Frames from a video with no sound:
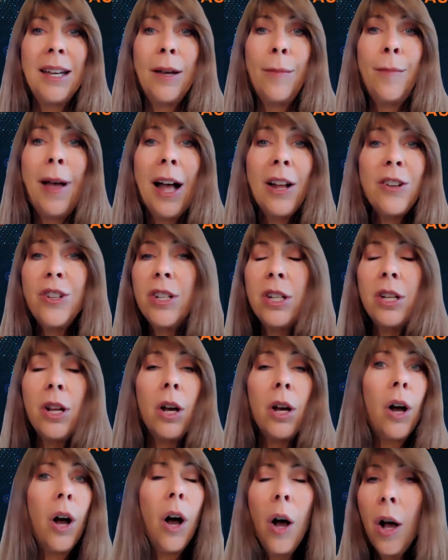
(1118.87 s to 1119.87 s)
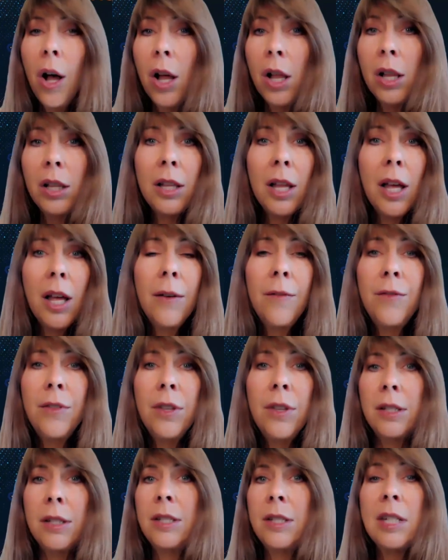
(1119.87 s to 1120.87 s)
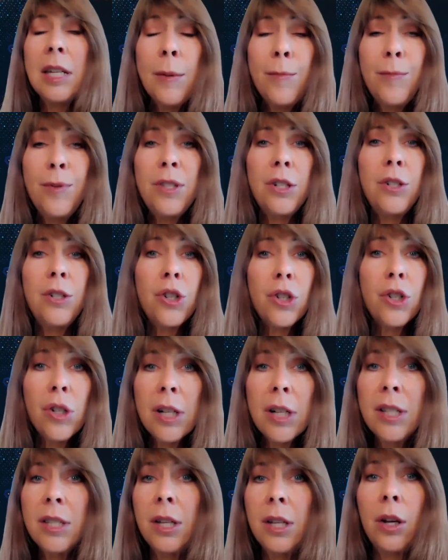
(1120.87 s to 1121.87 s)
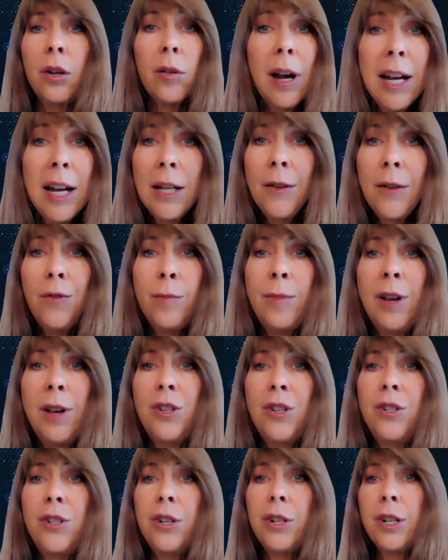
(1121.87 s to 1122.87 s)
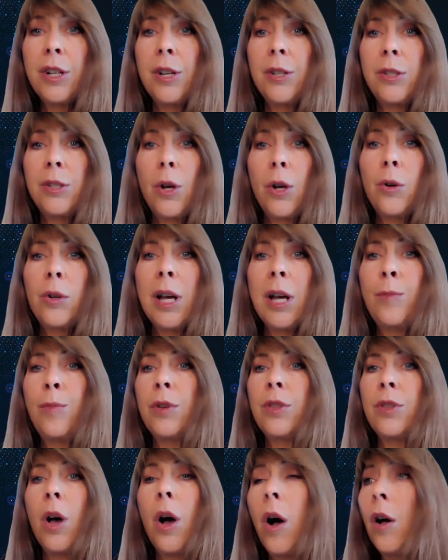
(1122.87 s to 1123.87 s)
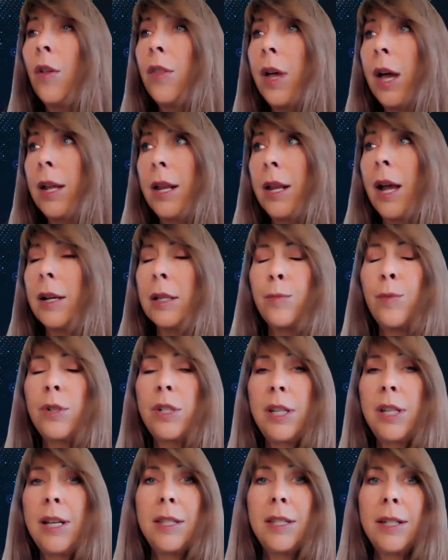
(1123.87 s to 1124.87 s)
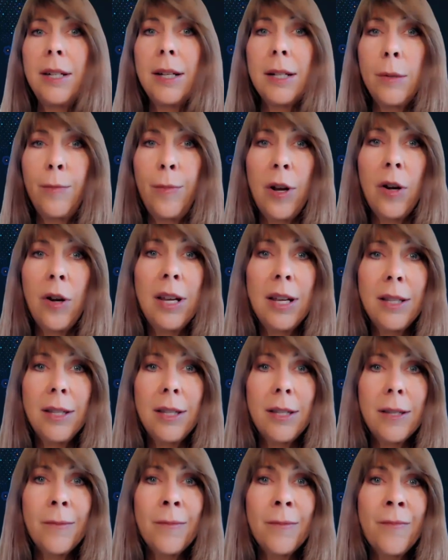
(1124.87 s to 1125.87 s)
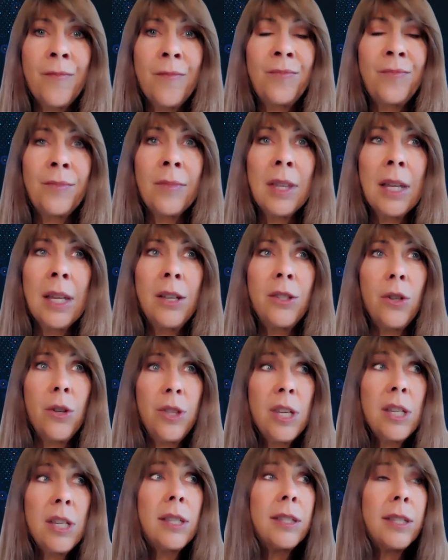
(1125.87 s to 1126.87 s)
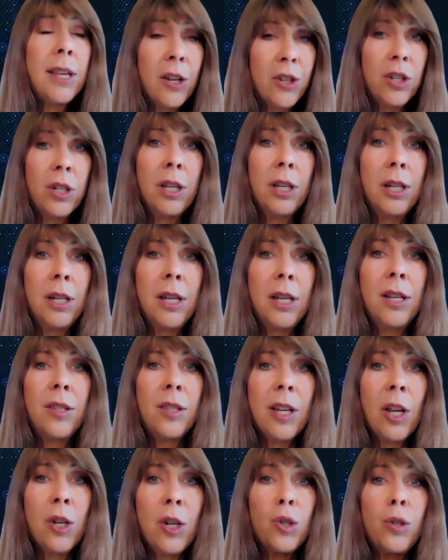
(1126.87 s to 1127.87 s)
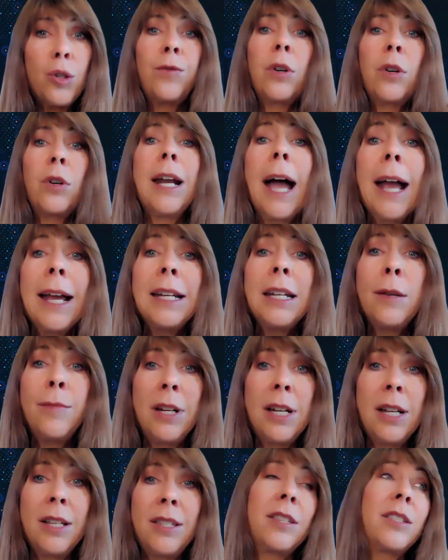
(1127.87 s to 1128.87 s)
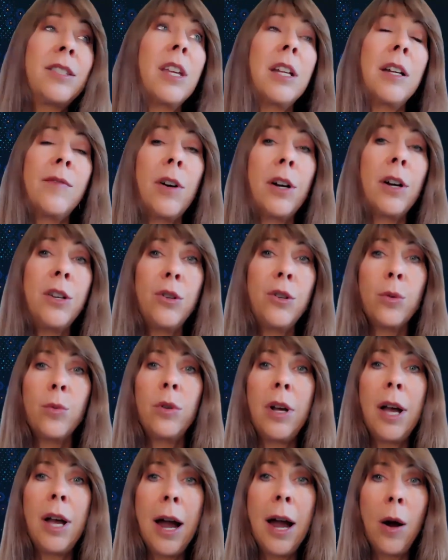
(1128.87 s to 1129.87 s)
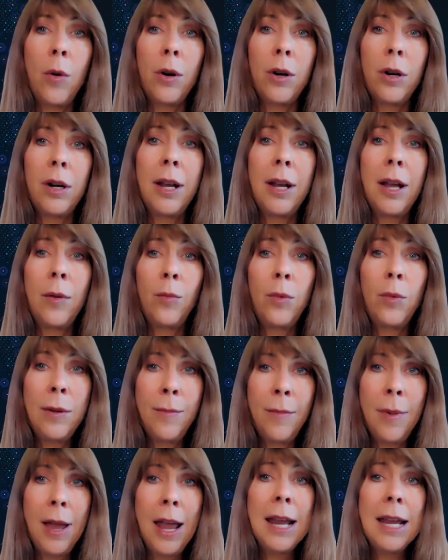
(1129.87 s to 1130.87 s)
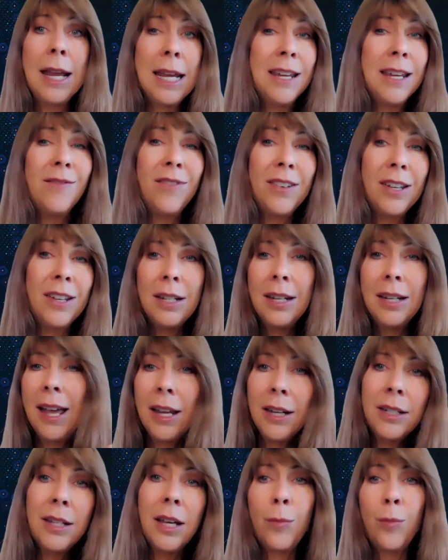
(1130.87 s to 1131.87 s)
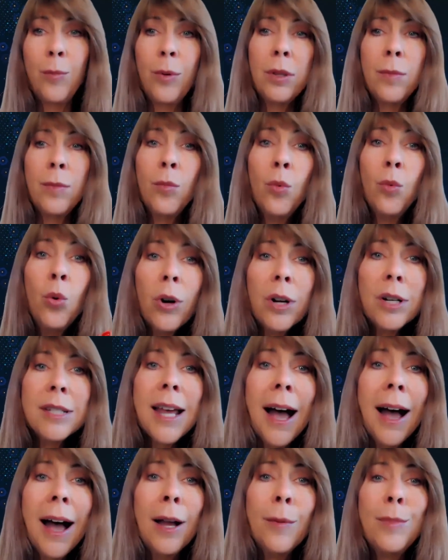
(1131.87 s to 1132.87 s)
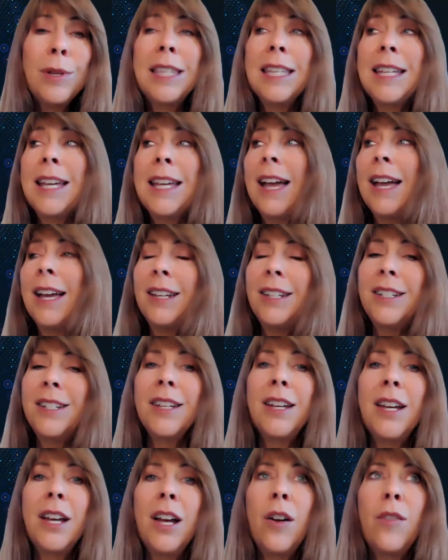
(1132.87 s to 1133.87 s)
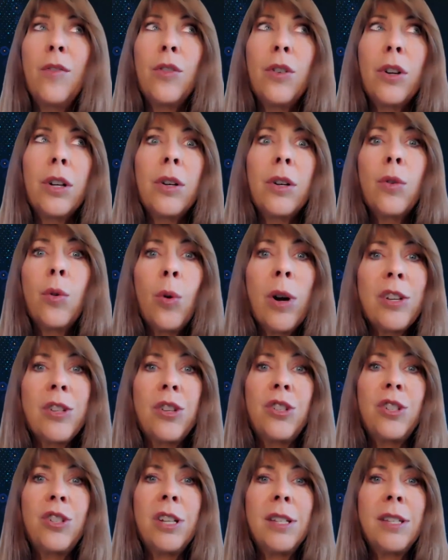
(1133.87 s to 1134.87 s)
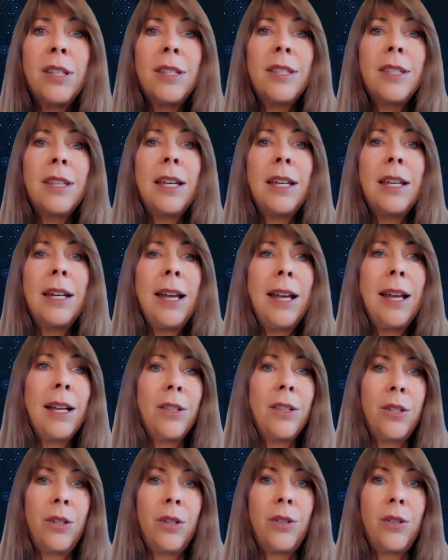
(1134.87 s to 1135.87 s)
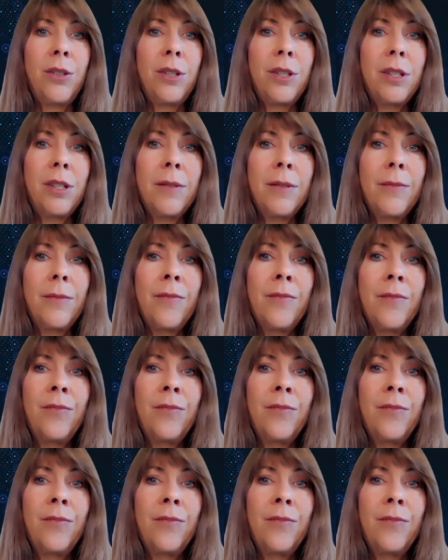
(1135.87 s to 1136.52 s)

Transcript: Imagine all of the tips and tricks and great information you're going to soak up with all that expertise and experience. So this session is scheduled for 90 minutes instead of our usual hour, and we may even end up with more time at the end for questions and answers.